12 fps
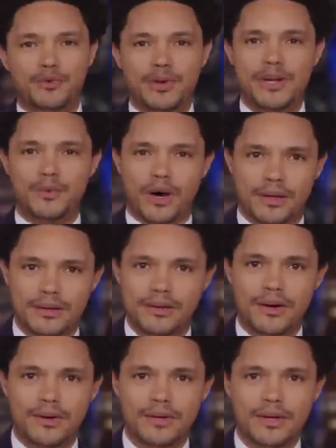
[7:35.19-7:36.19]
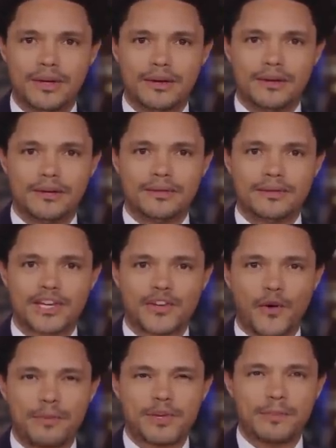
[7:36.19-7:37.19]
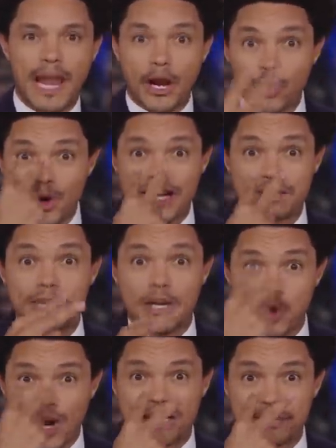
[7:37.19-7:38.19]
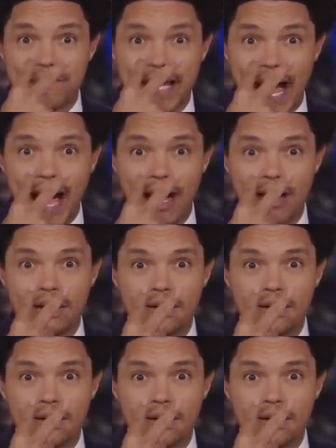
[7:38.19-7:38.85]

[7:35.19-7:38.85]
need one, you know? Just for him to be like, look at me, look at me, huh?